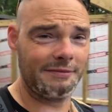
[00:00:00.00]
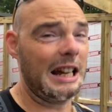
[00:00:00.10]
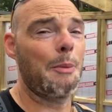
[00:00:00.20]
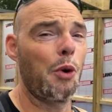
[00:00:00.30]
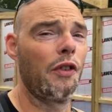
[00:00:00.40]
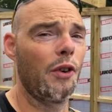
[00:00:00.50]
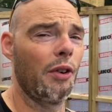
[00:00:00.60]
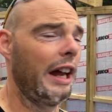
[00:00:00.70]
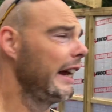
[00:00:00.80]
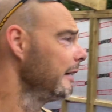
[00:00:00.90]
And we're all for
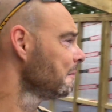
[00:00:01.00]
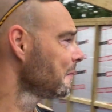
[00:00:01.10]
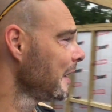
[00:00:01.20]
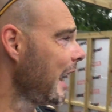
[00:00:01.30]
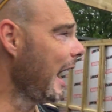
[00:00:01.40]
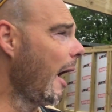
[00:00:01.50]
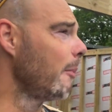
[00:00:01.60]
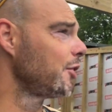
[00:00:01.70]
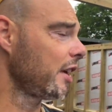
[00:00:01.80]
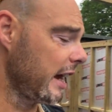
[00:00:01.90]
that here.
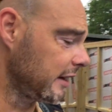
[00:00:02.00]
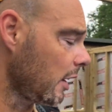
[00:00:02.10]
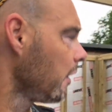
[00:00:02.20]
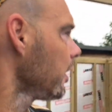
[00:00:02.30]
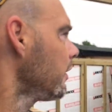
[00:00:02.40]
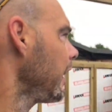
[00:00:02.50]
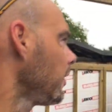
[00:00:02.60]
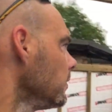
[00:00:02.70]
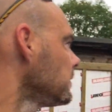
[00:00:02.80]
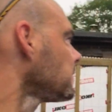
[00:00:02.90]
So yes, so I'm gonna crack on.